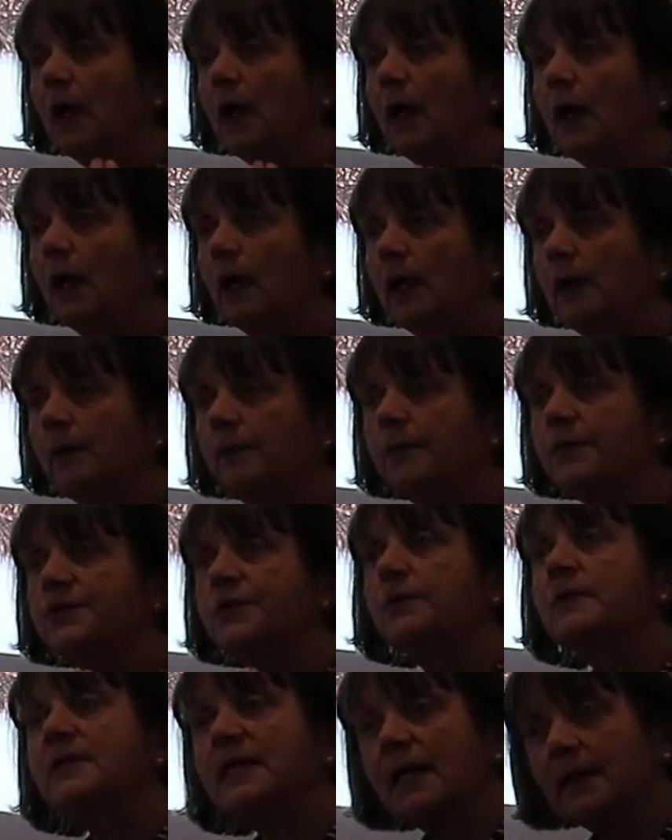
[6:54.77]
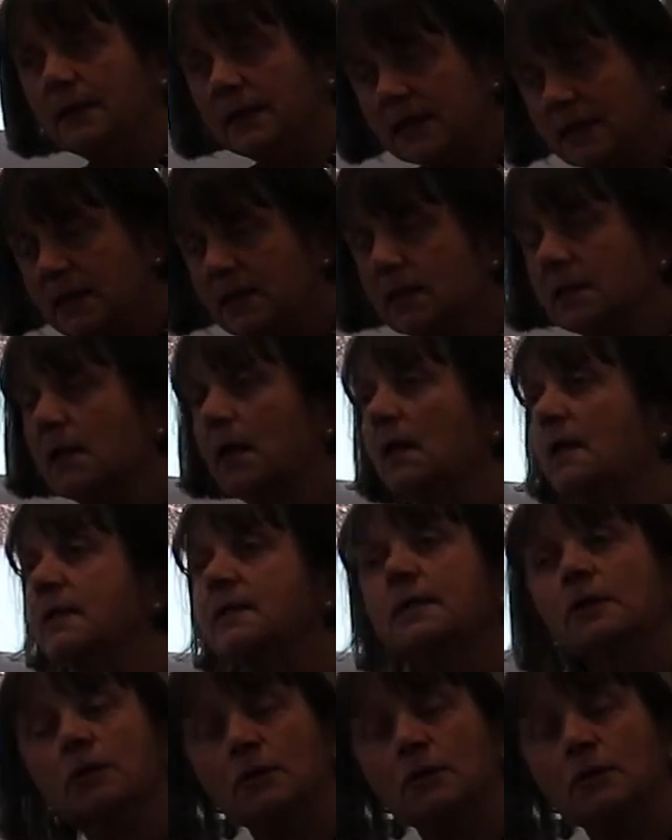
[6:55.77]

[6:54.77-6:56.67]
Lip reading: So it's anaesthetised, it